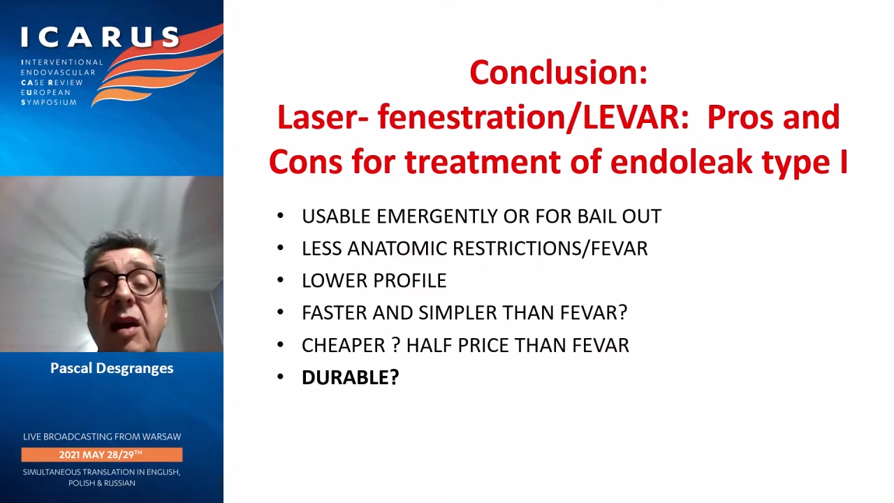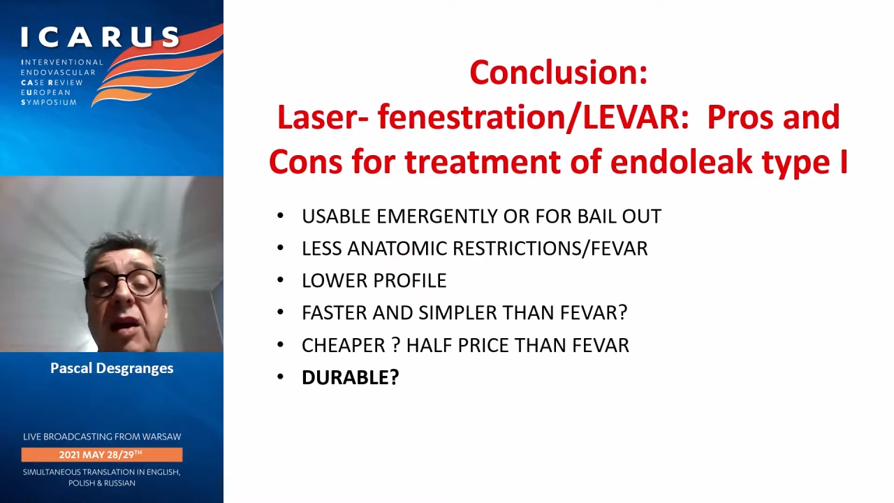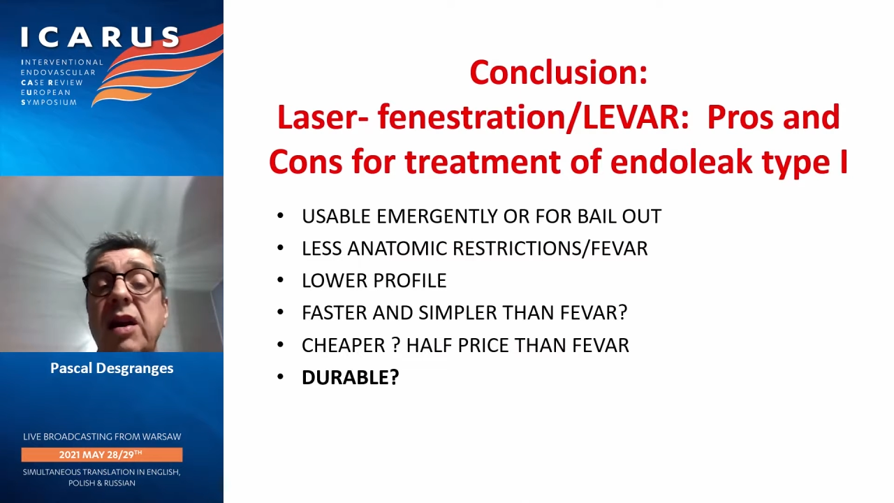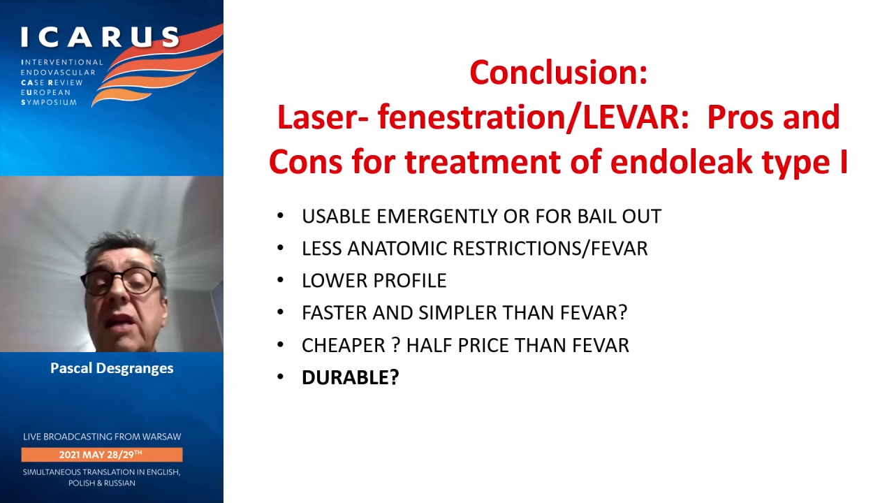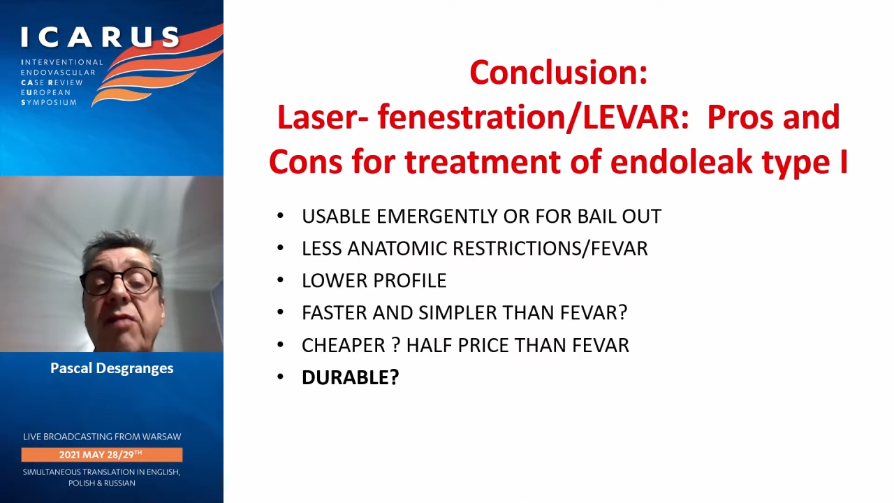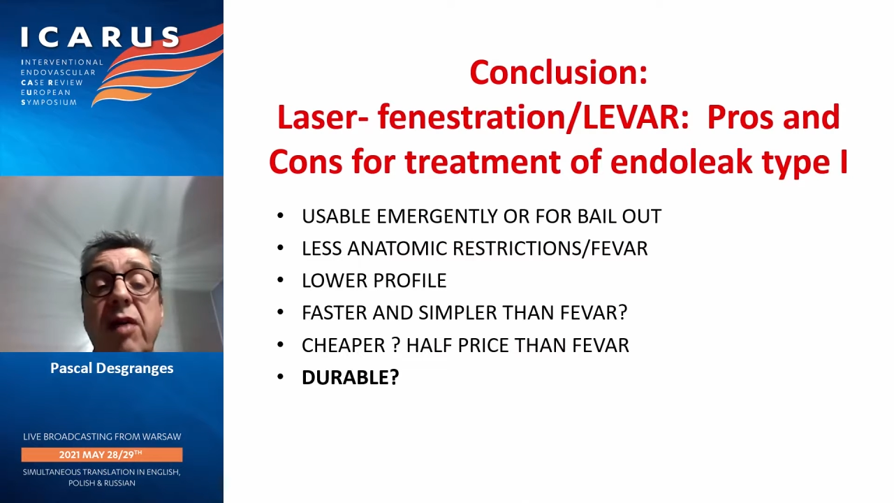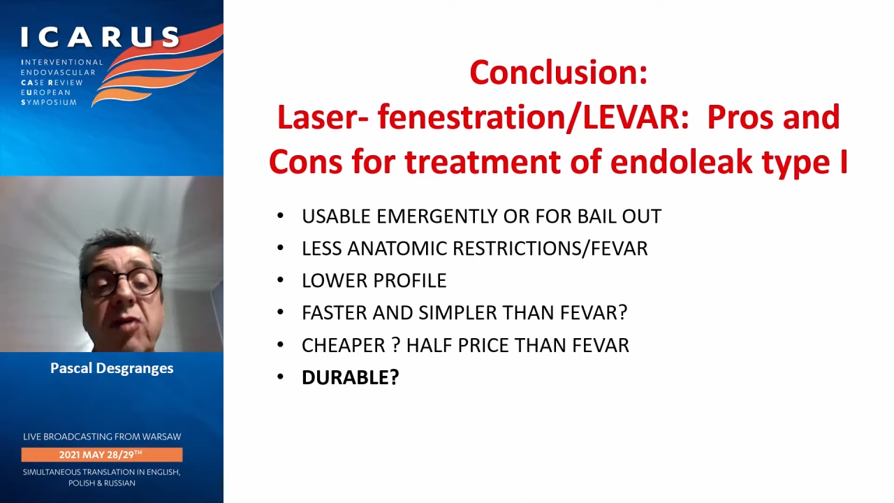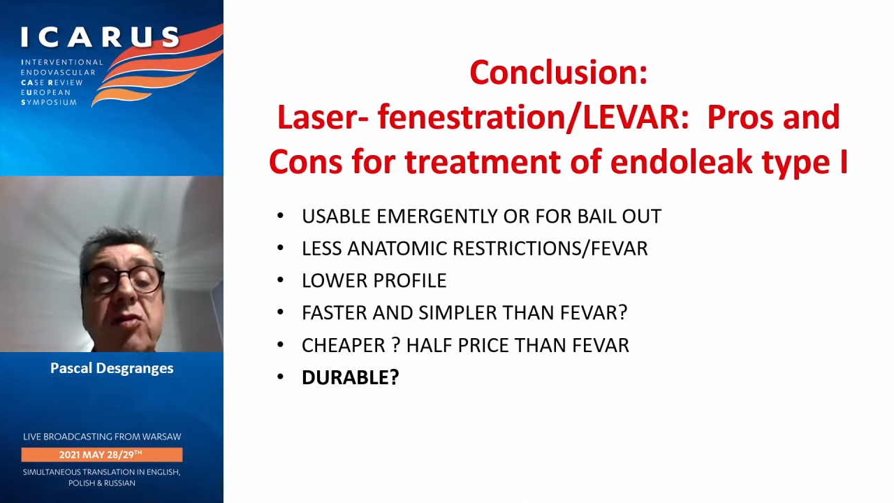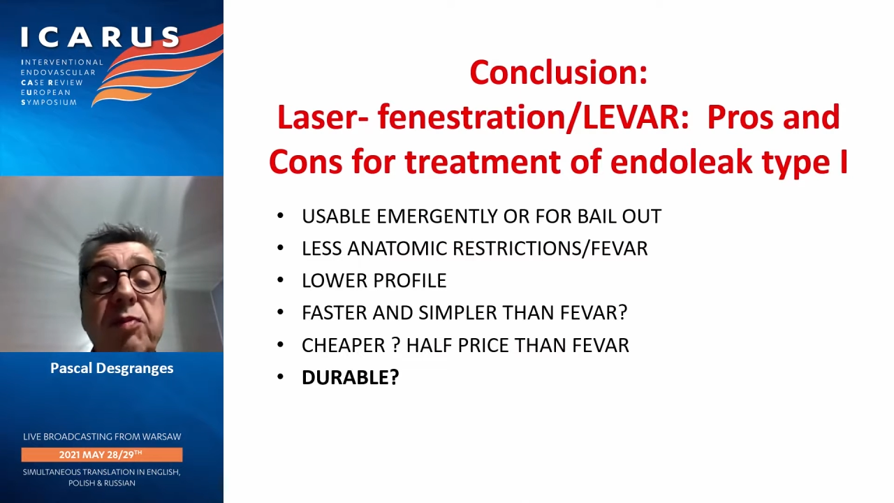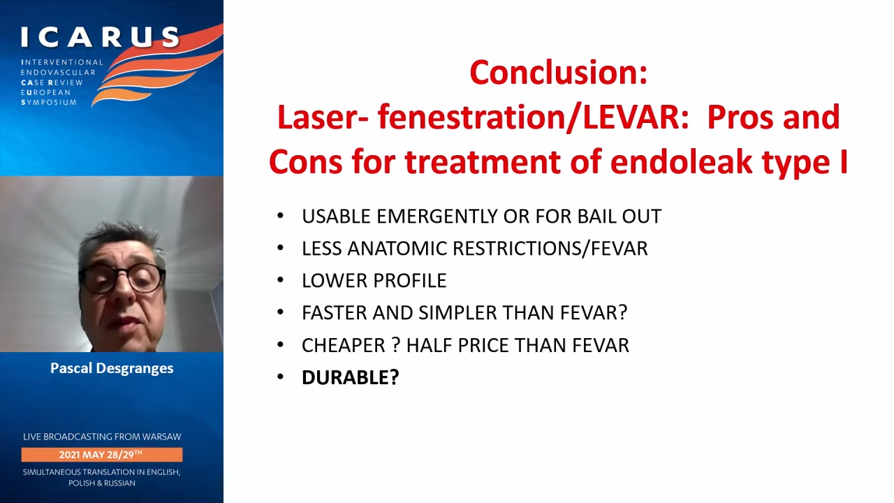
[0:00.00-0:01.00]
Lever
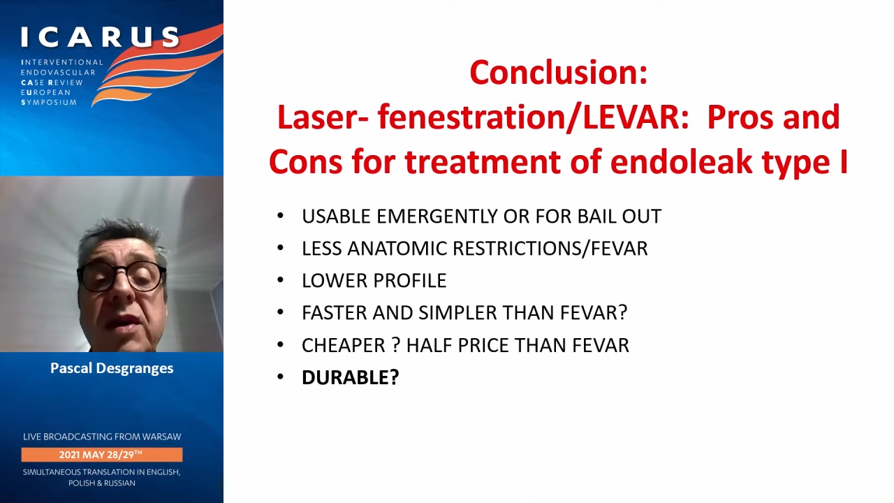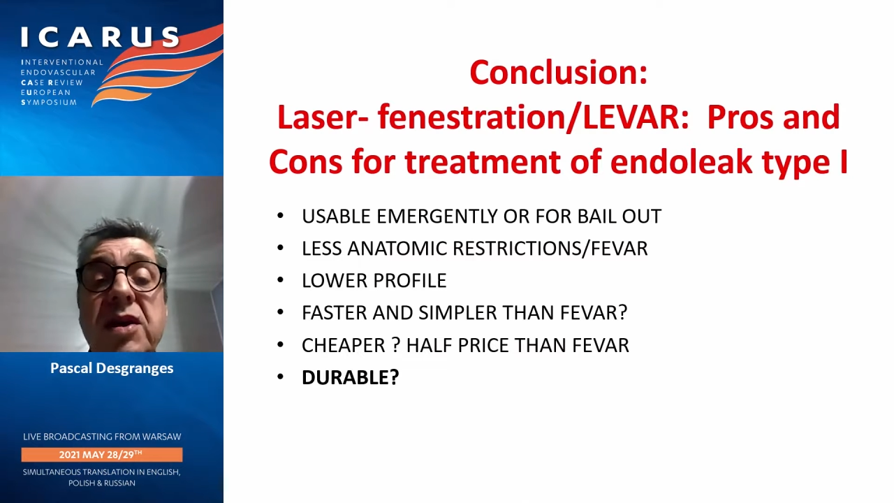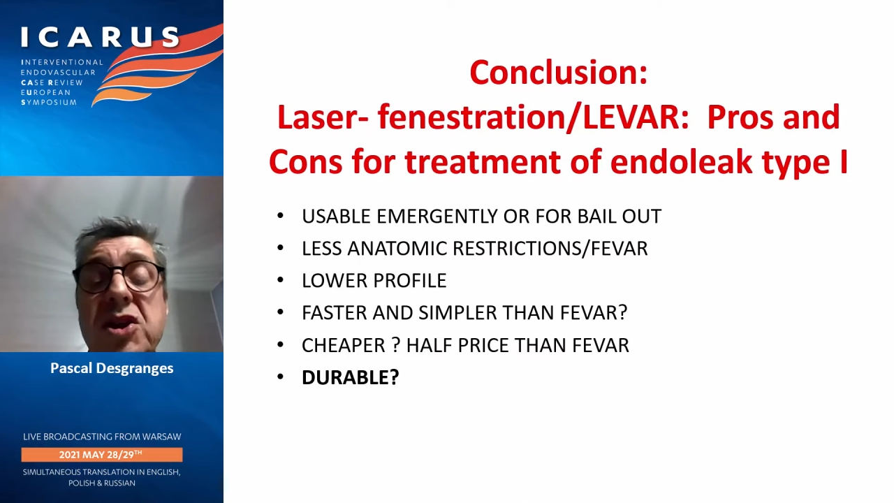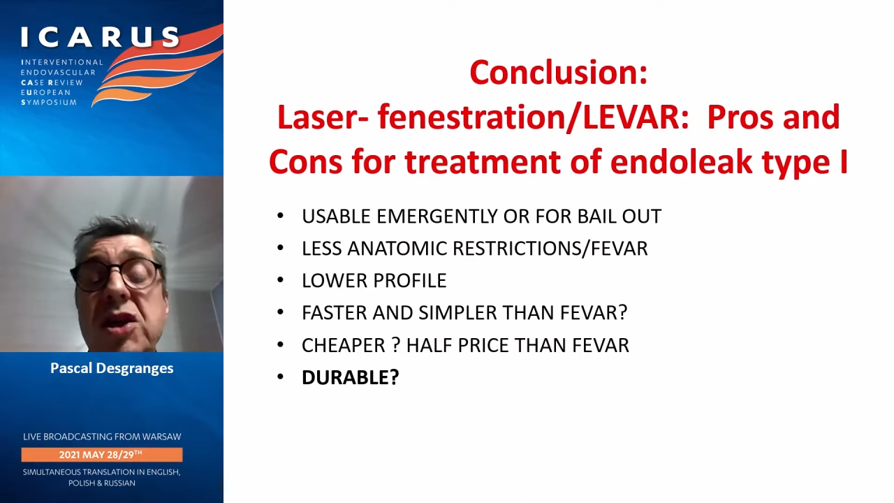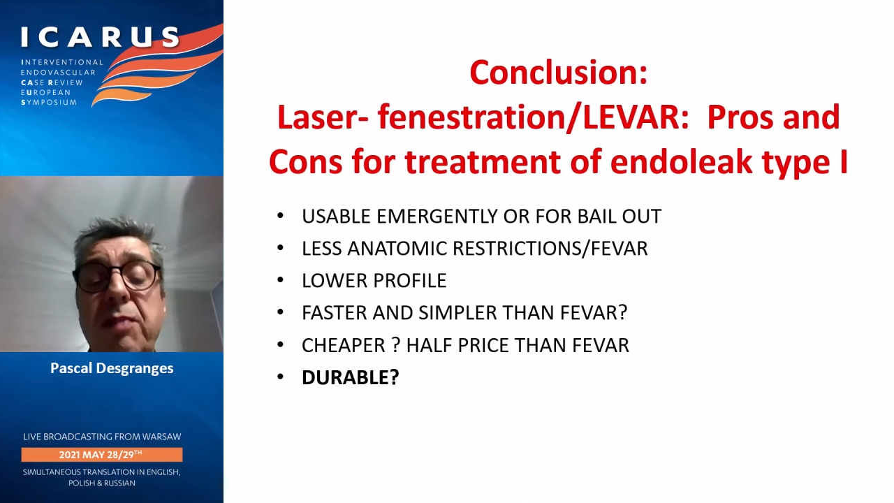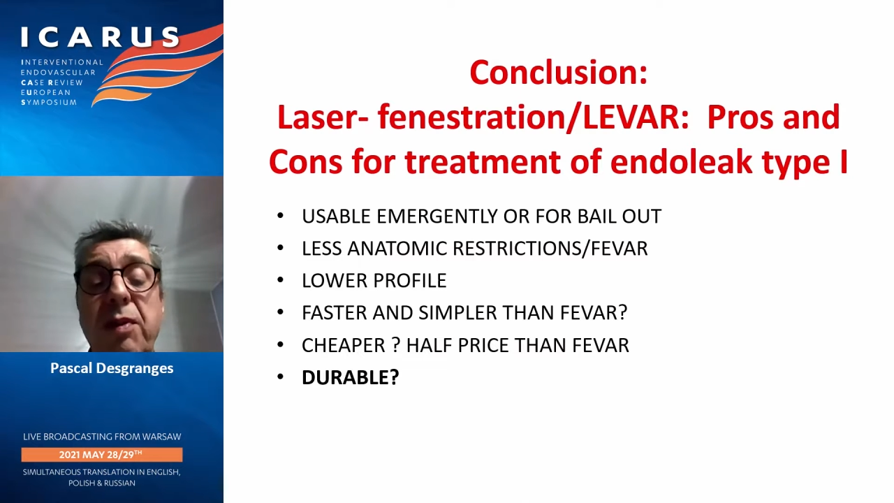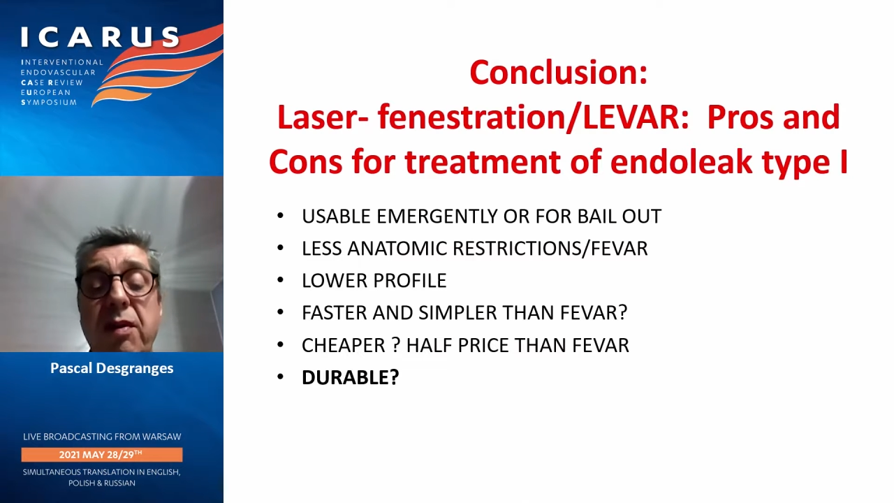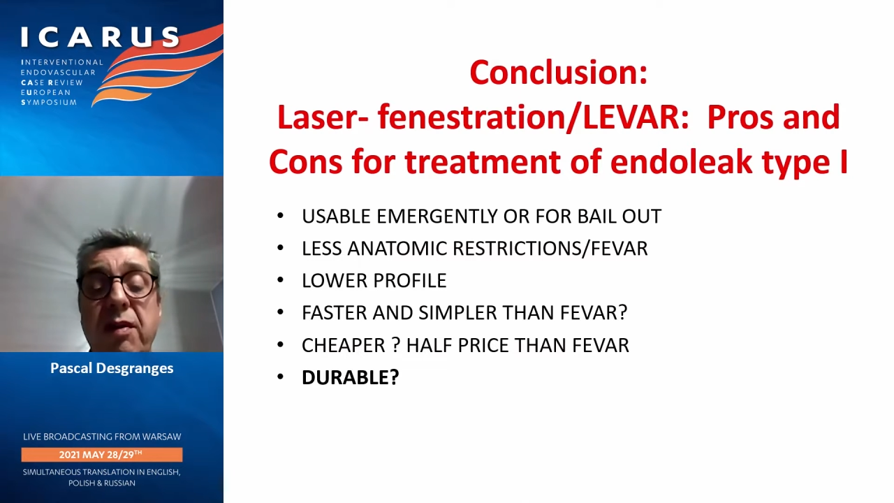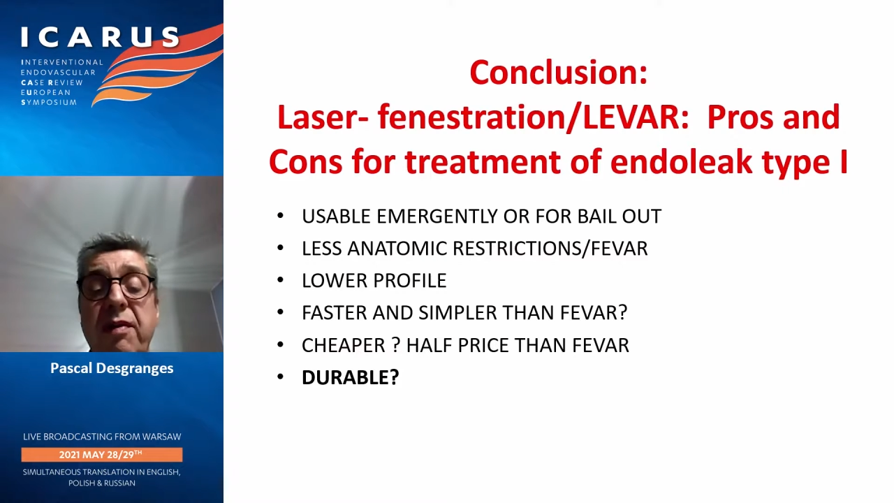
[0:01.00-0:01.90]
could be cheaper